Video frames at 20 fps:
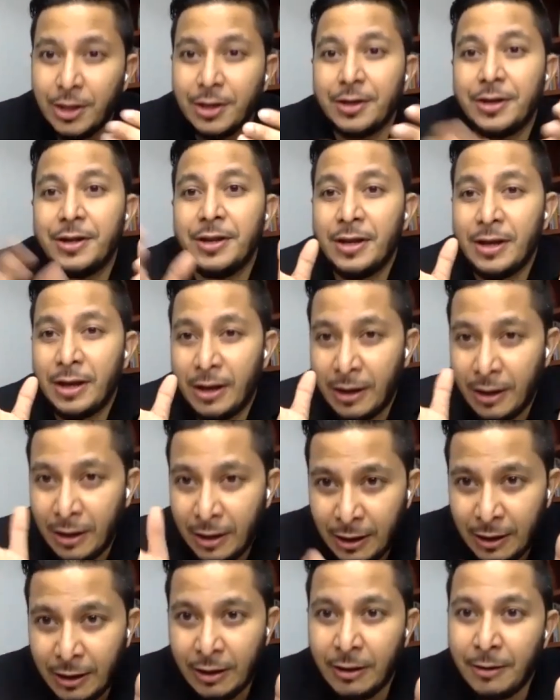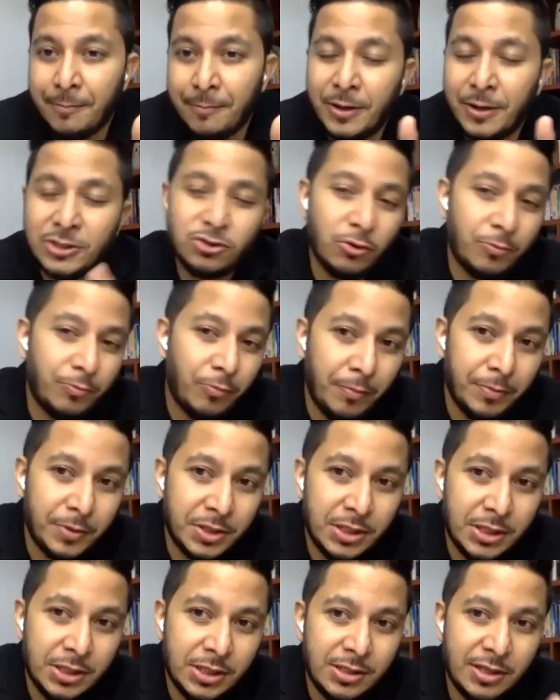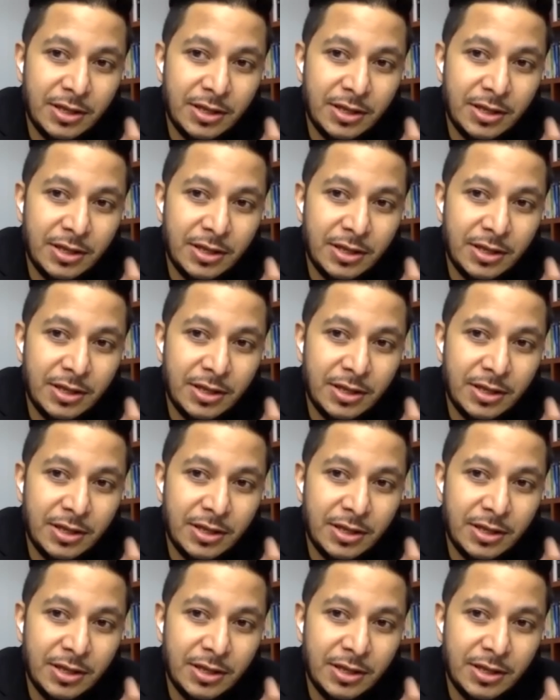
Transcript: There are a bunch of properties,